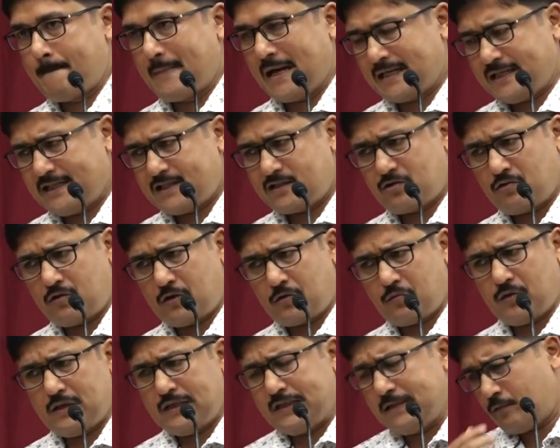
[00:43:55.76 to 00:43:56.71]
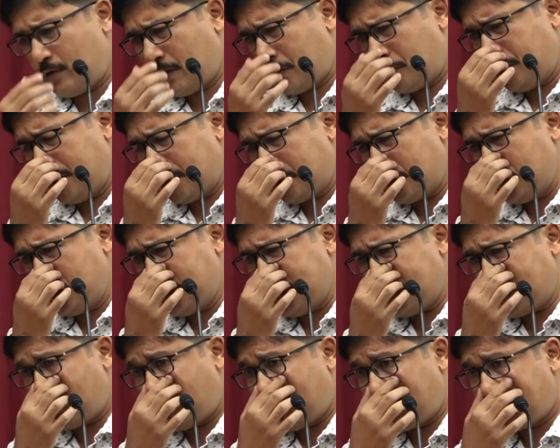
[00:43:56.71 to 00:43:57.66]
And it's not only what we are good
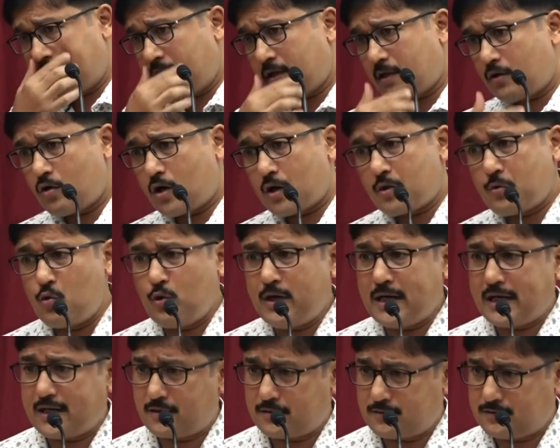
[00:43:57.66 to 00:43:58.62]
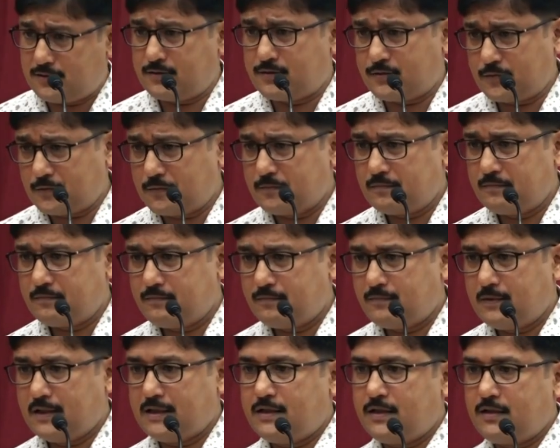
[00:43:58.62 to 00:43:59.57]
at, what we are not good at also.
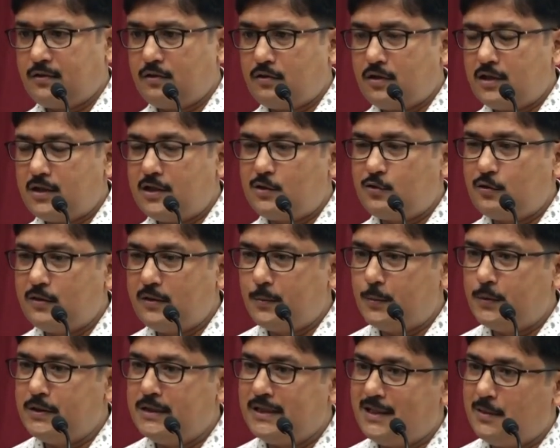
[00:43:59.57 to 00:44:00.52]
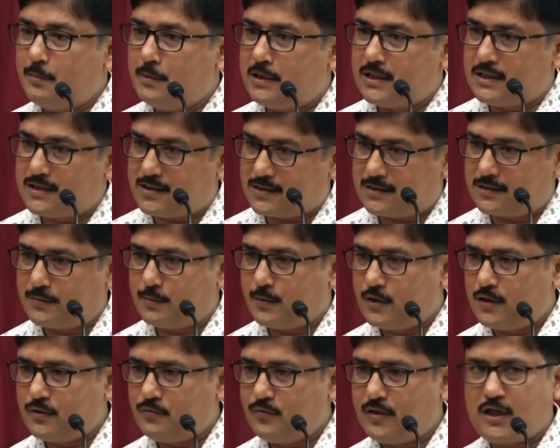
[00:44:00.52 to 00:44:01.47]
And then learn to live with the limitations,
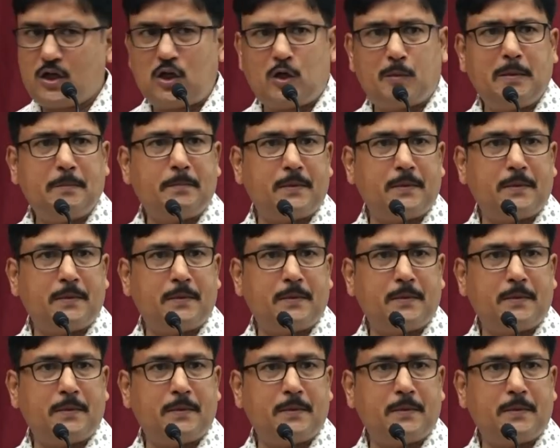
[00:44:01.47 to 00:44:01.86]
because we cannot be